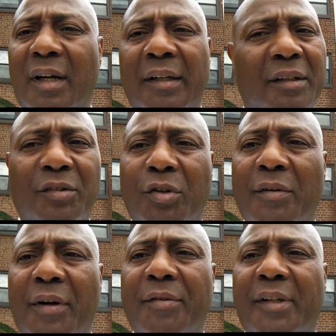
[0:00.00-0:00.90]
And they
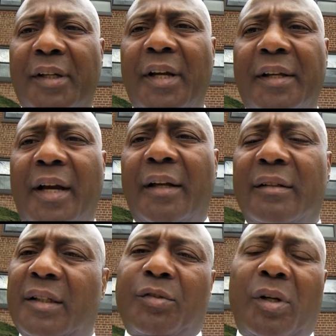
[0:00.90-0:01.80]
deserve everything they get.
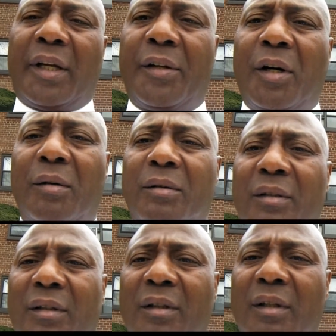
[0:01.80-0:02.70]
That's all I know.
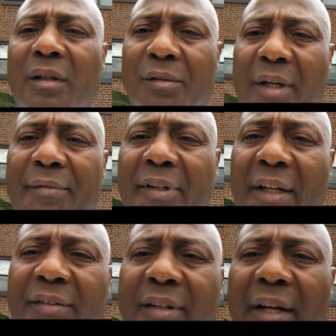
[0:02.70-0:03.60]
You have a
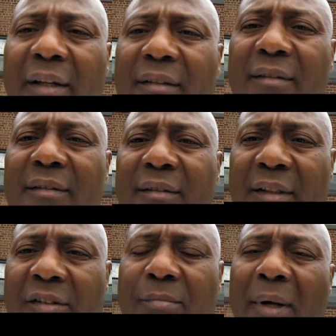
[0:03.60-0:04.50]
nice day.
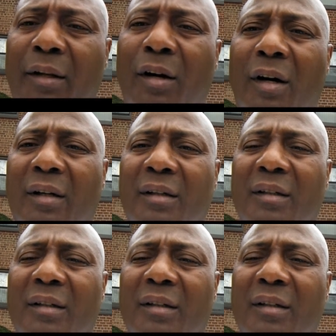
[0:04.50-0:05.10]
This is my law.